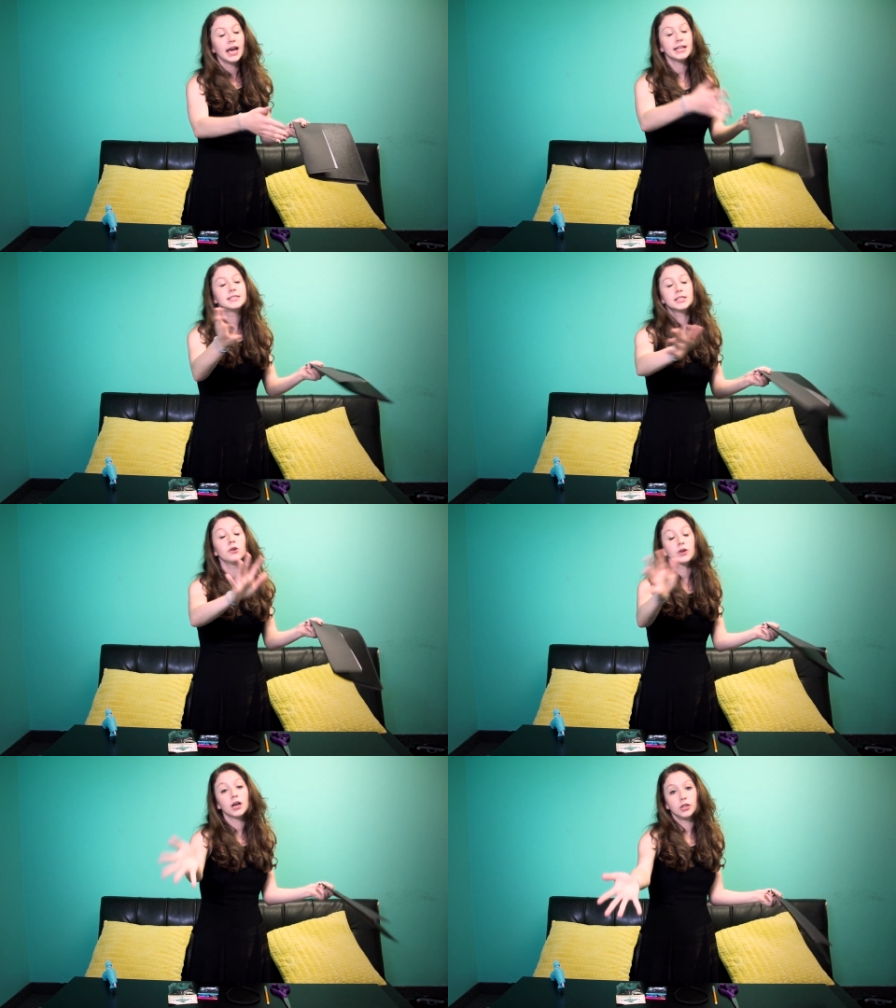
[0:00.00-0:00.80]
it's
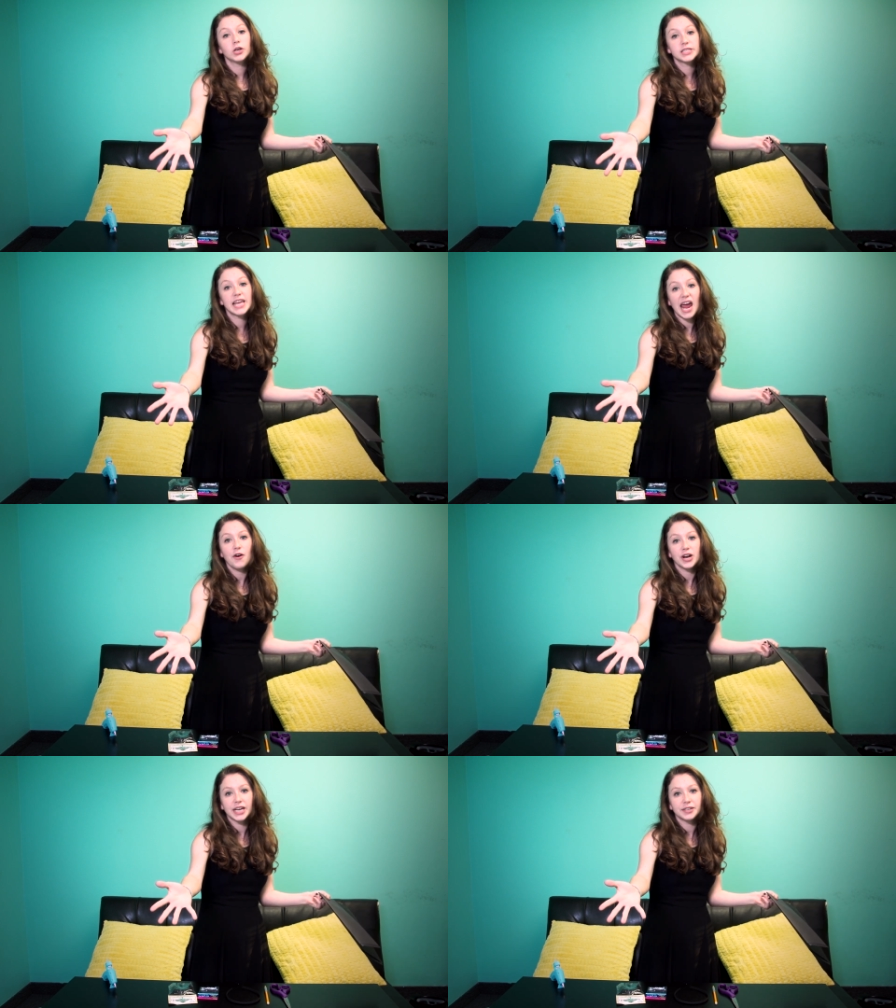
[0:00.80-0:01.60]
still gonna look
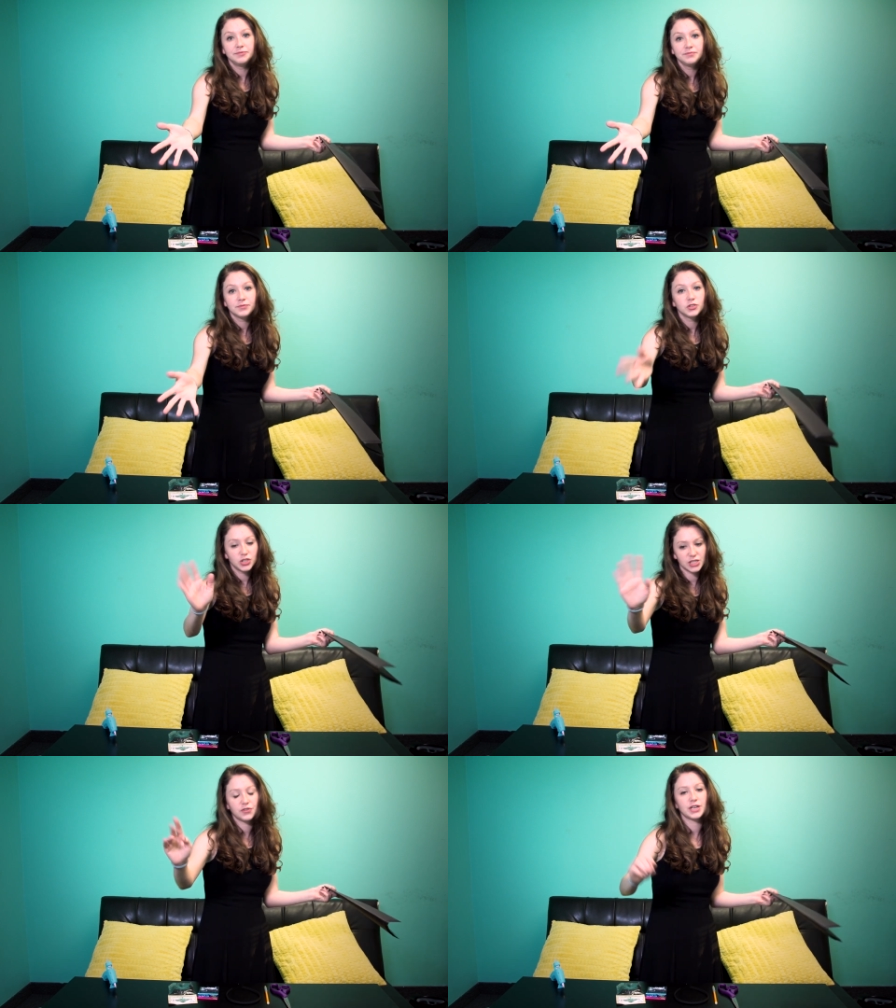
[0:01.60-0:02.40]
scary,
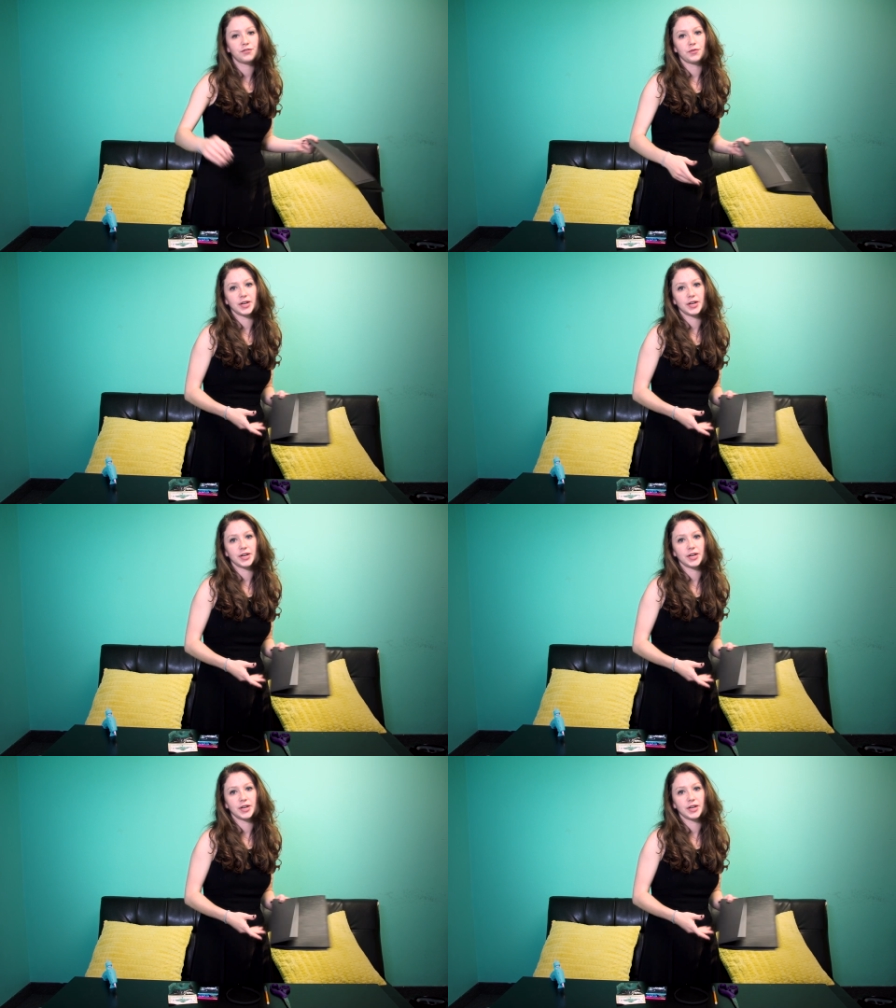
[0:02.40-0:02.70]
just for different